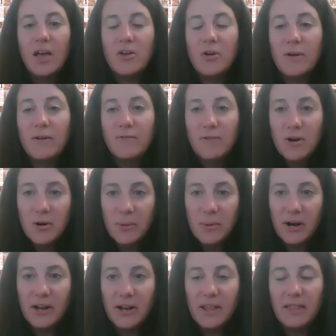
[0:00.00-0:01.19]
Going
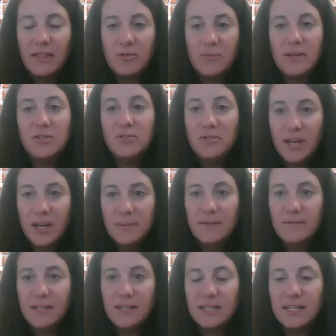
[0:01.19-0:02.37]
forward, there will be two types of
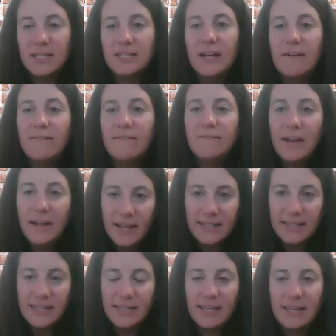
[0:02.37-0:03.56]
leases: a
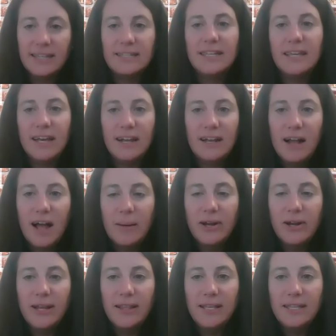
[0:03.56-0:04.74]
financing lease and an
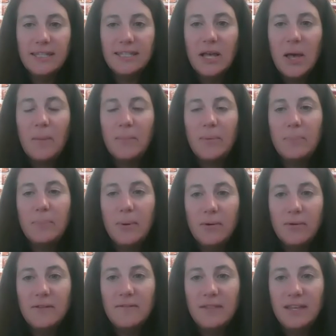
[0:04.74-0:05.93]
operating lease, but
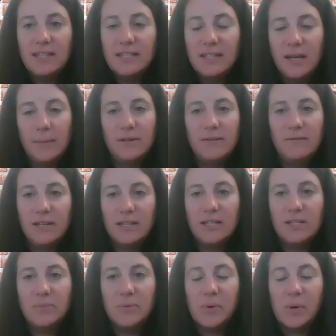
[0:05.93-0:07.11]
both of these types of
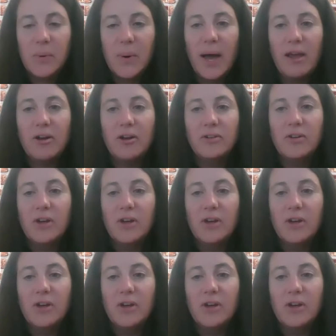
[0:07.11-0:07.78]
leases will require